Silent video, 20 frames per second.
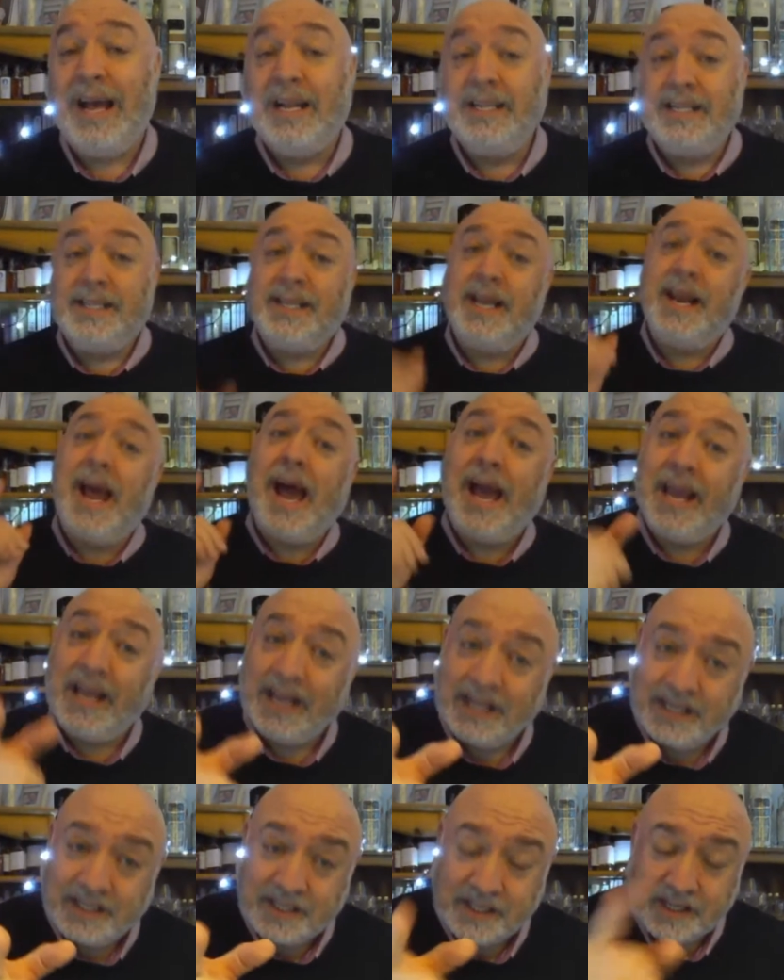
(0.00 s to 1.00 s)
And
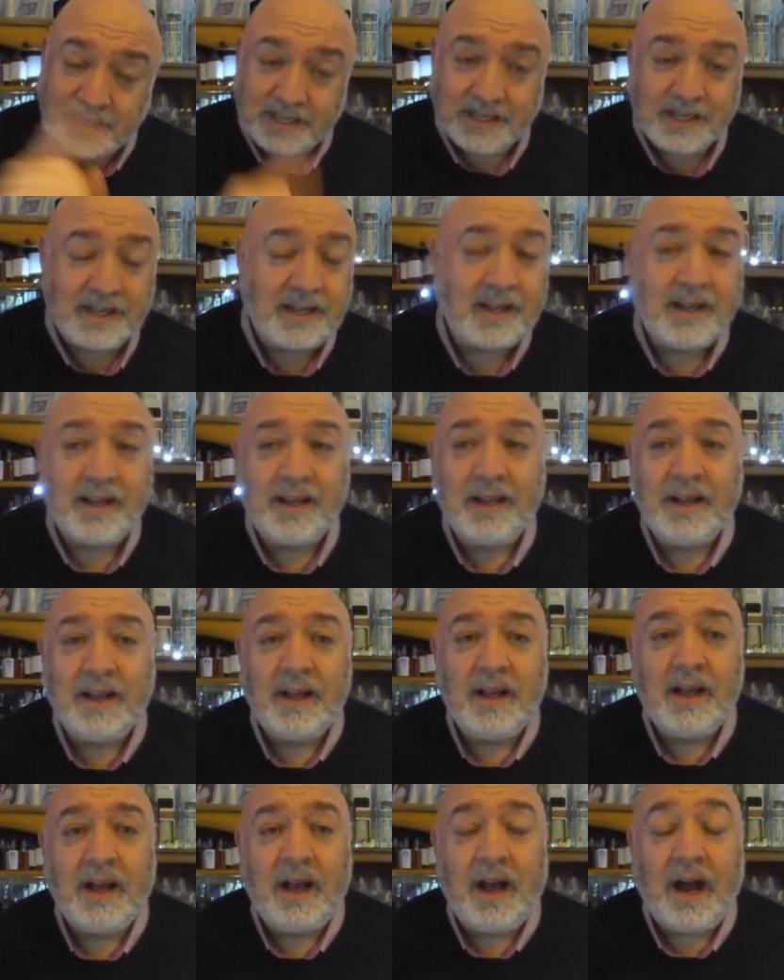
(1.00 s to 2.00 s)
tonight,
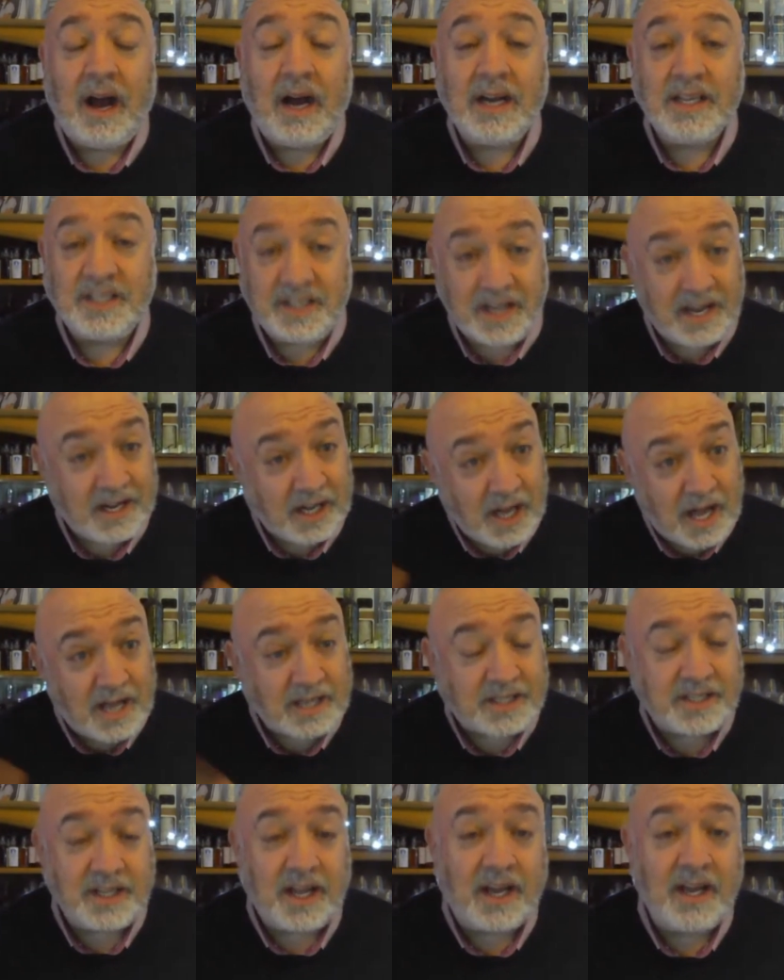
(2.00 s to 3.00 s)
I said
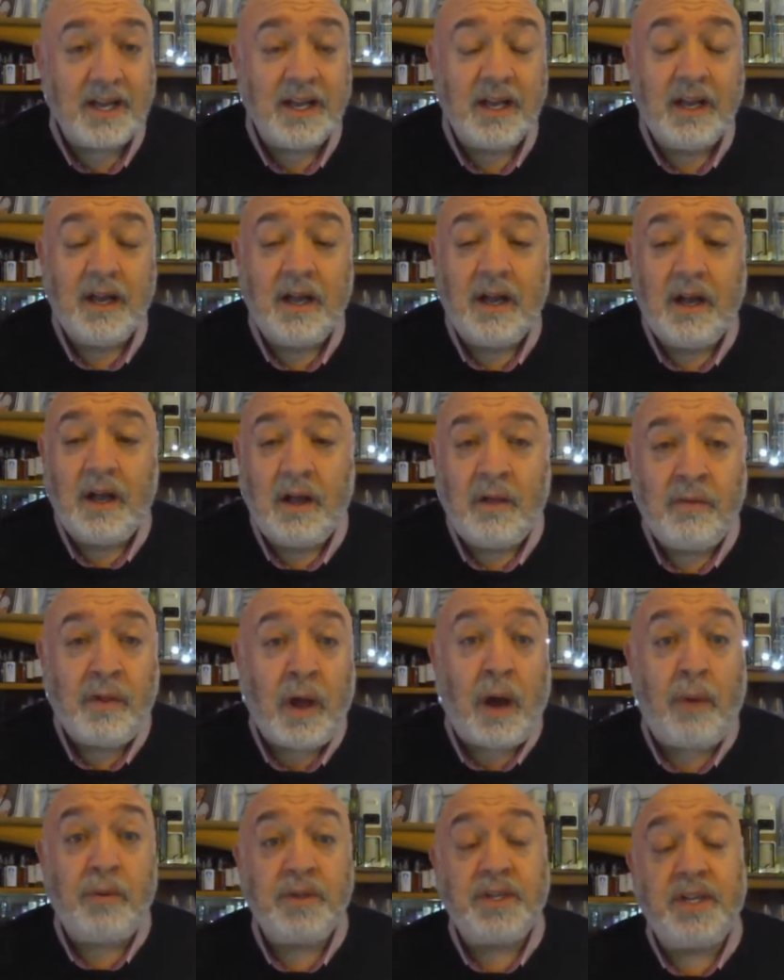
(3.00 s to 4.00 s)
last night
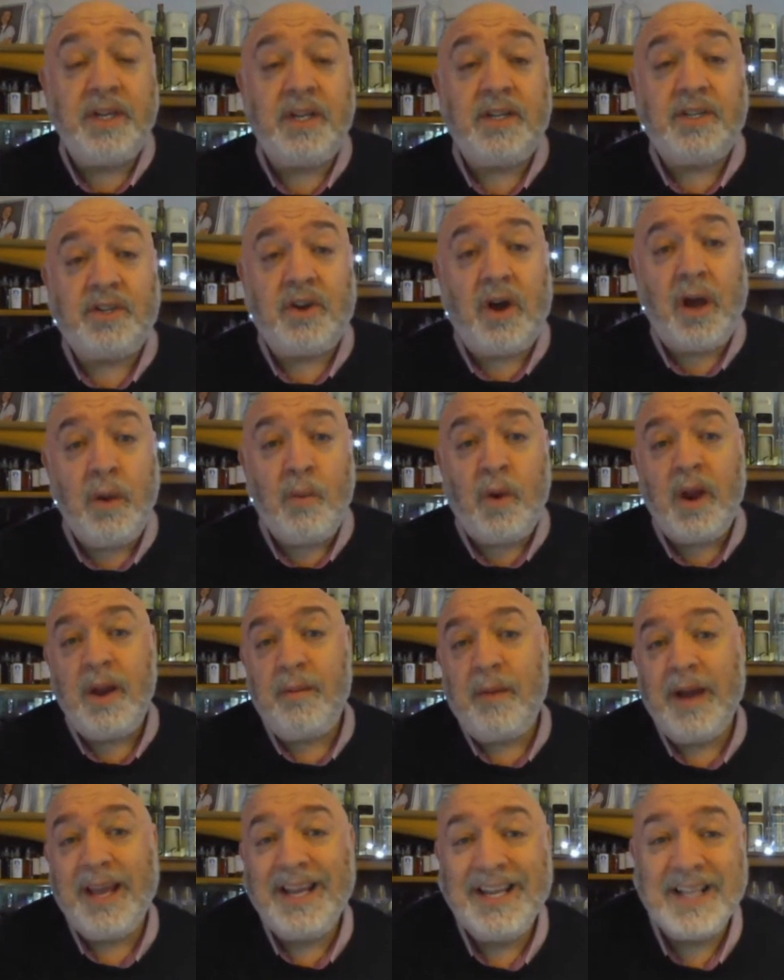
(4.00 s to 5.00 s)
that I was going to try
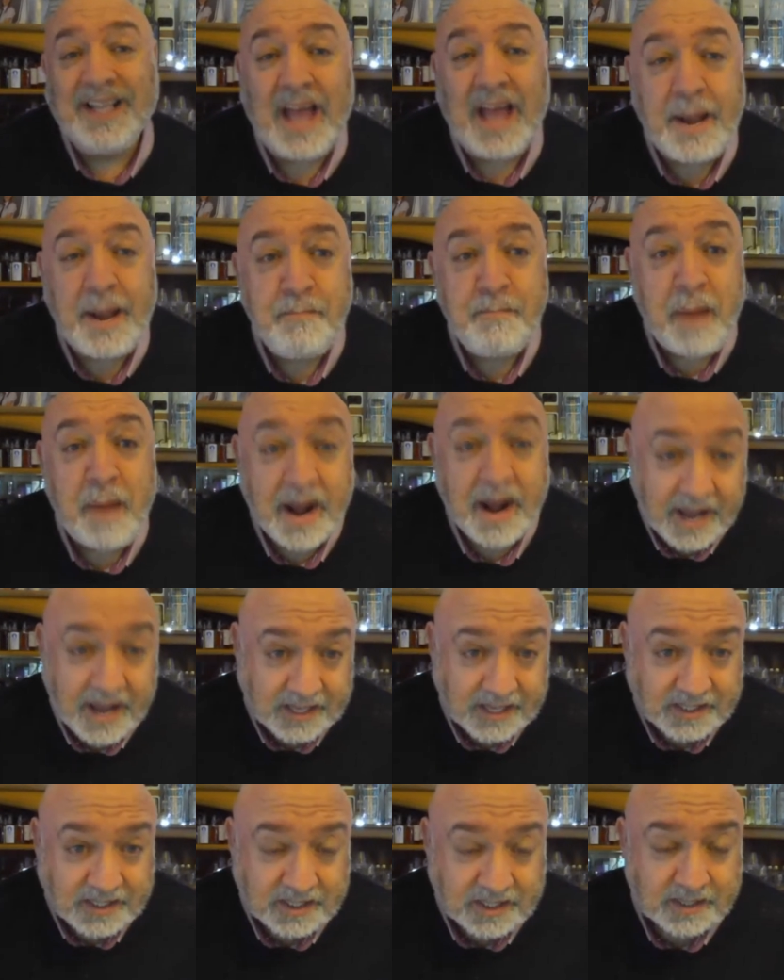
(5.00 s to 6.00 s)
one of my Glen
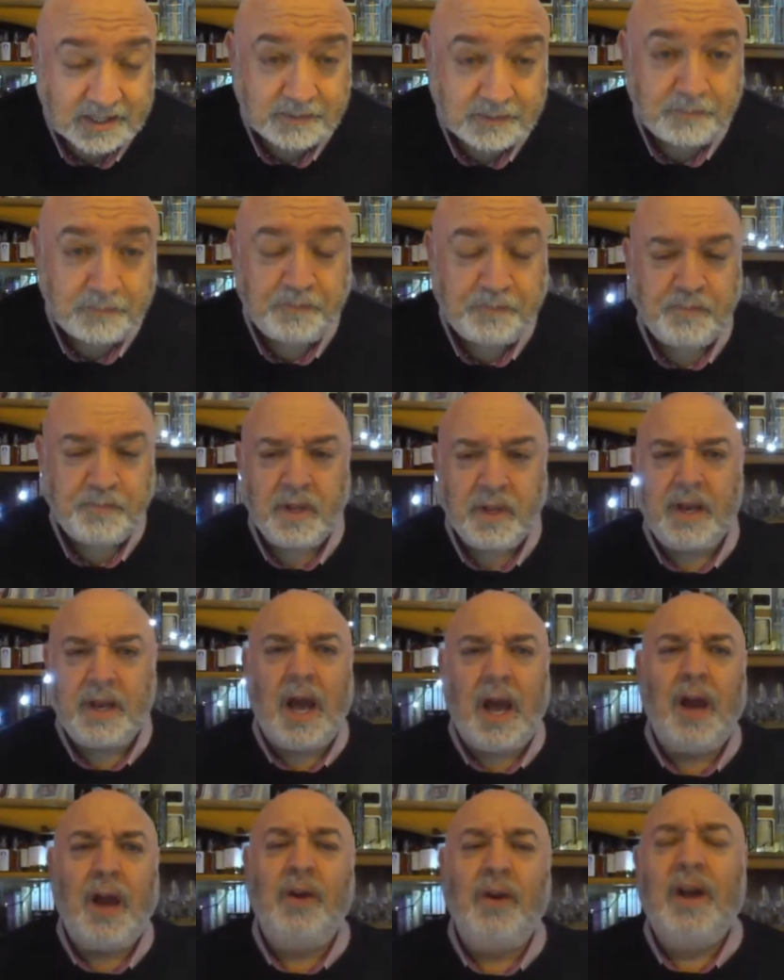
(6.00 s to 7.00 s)
Murrays.
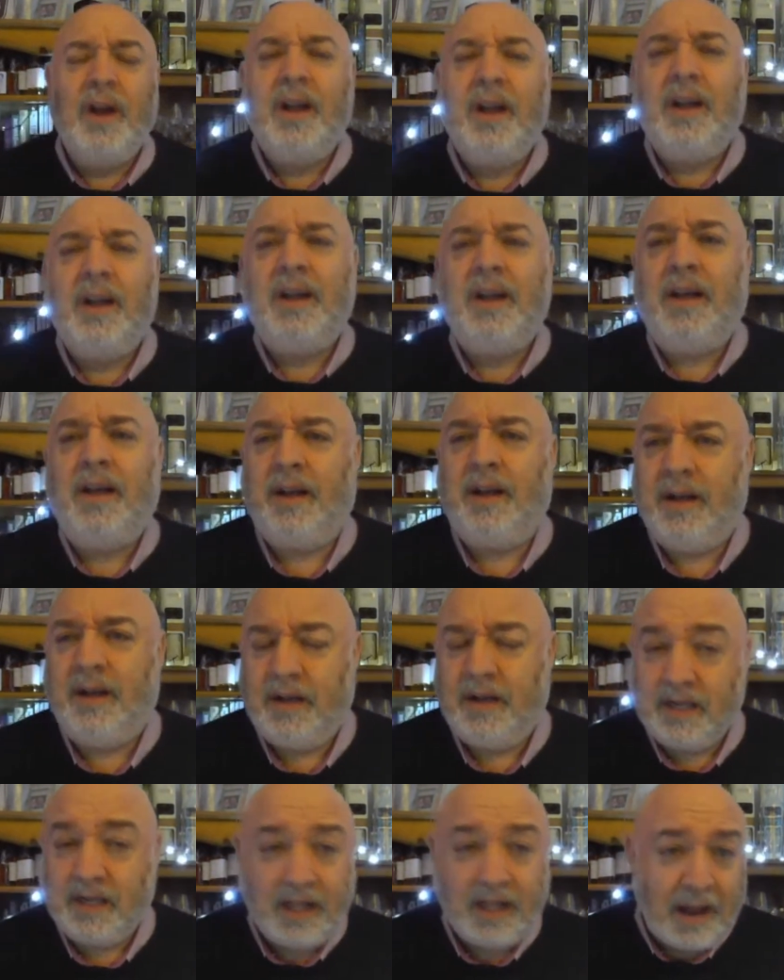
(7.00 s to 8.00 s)
Now,
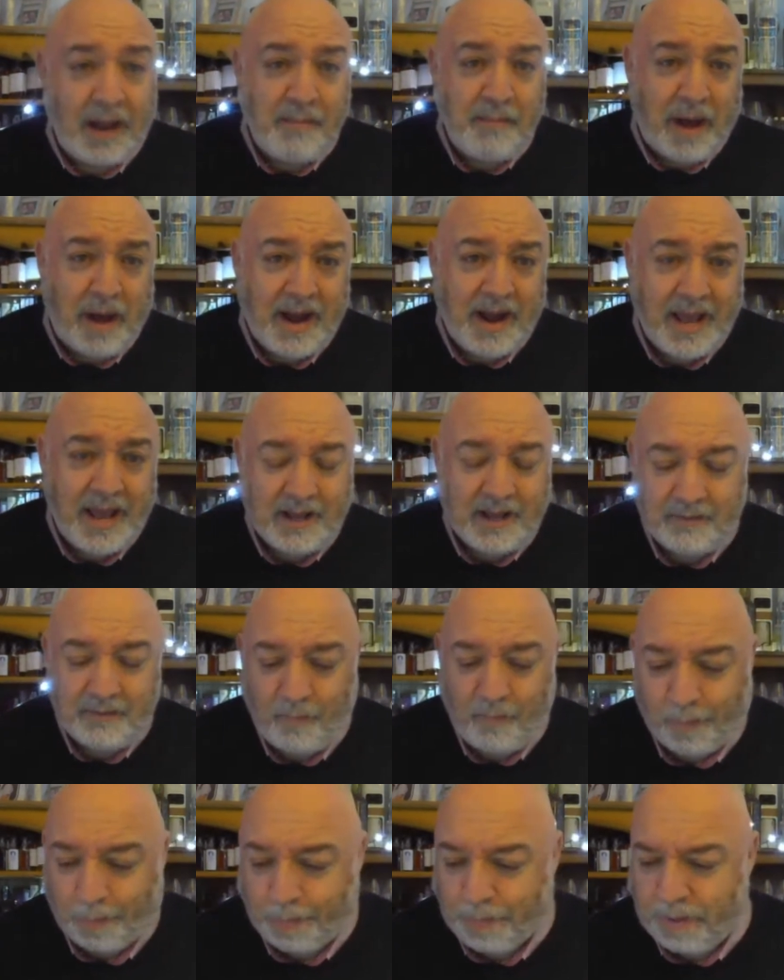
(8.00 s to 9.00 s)
Glen Moray,
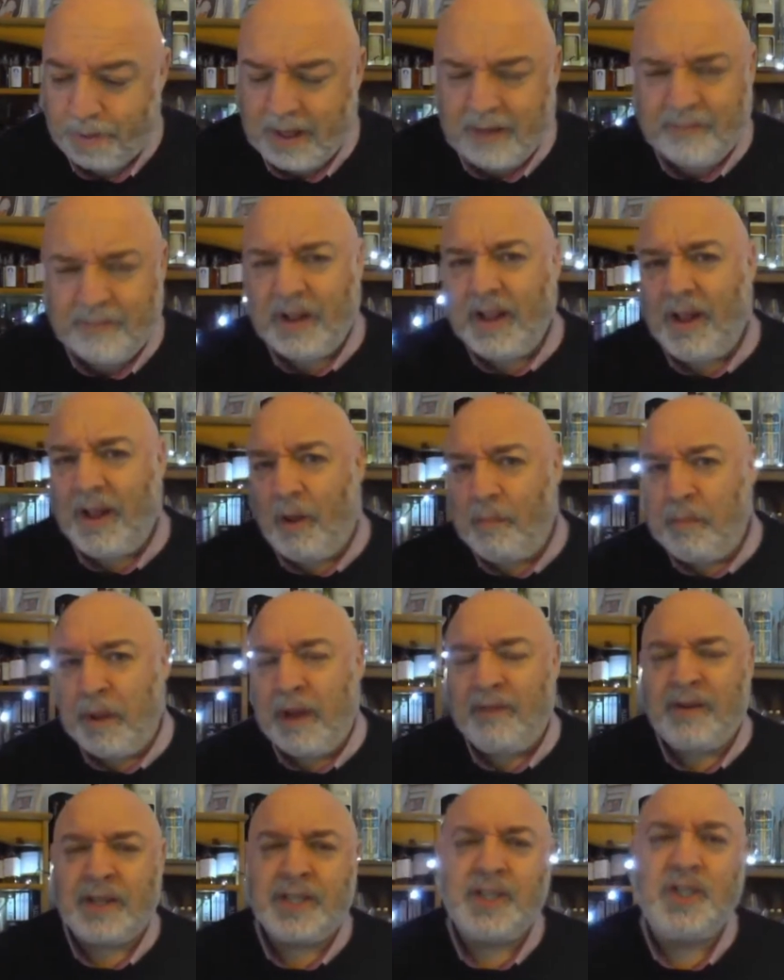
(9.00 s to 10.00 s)
I have a little
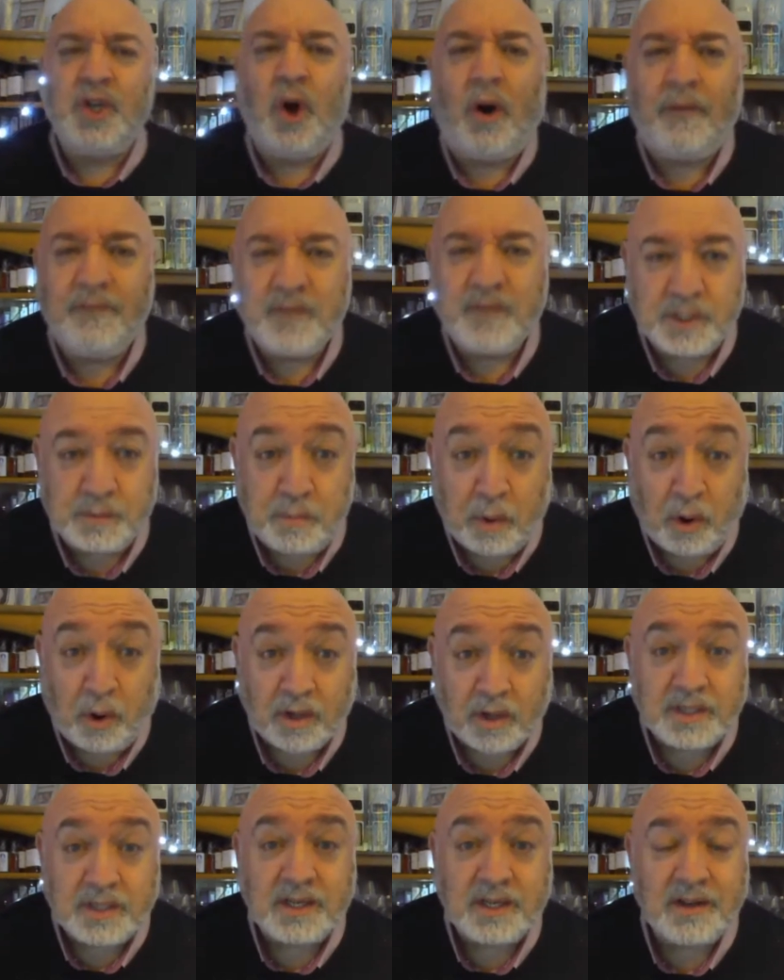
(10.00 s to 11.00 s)
bit of a soft
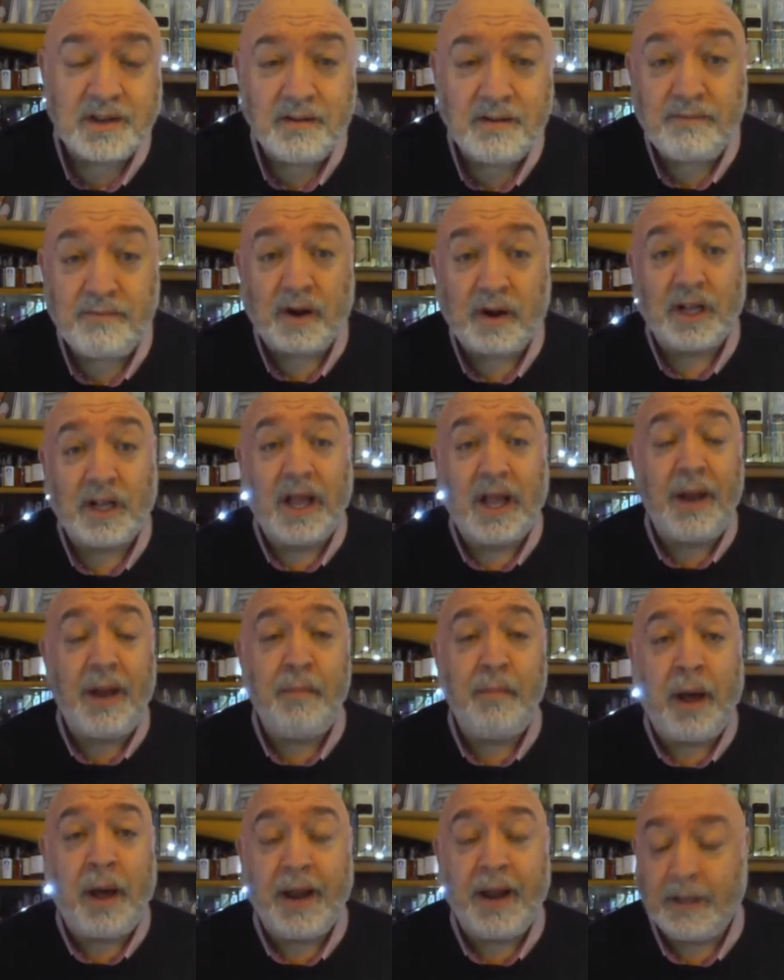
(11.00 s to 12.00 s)
spot for
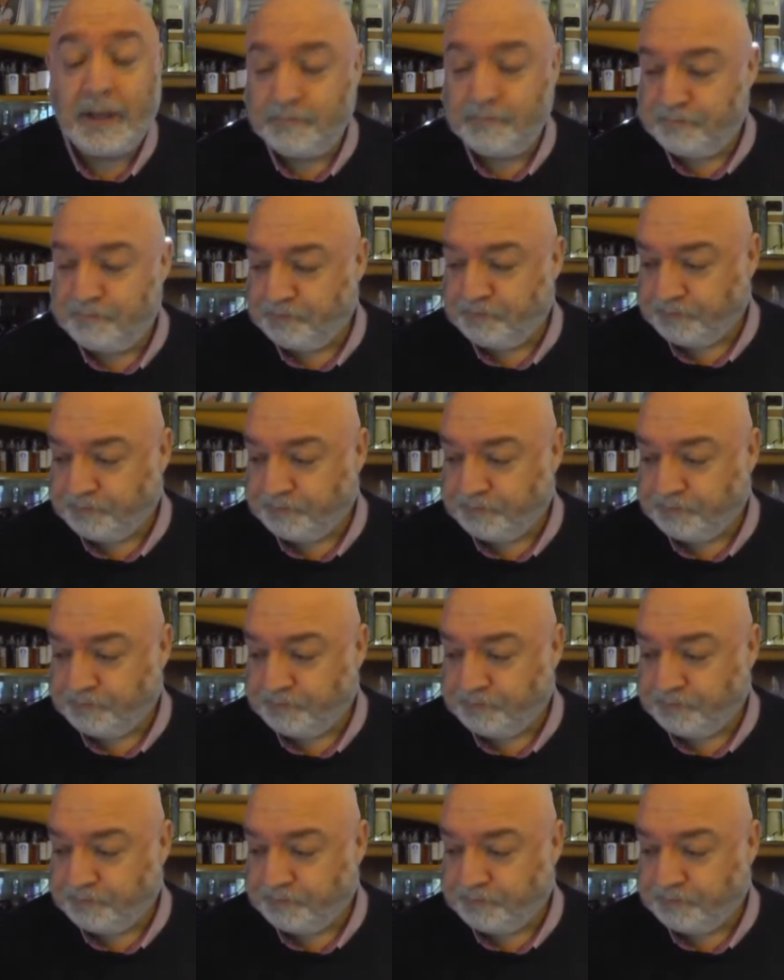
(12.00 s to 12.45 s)
Glen Moray.